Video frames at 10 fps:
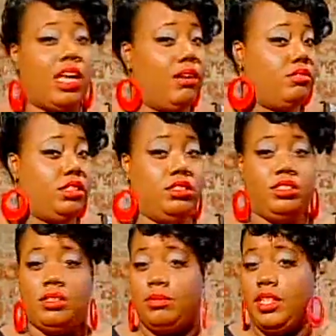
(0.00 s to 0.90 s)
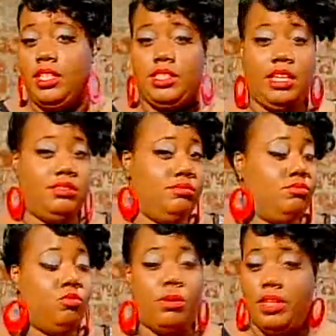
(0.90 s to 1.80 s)
thousand, something like that,
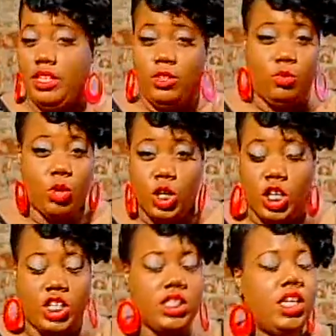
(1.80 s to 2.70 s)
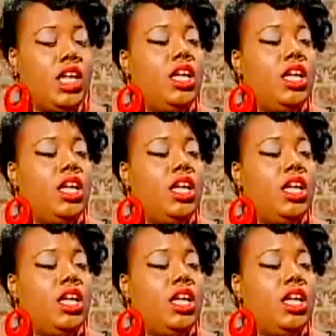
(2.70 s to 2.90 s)
women in the world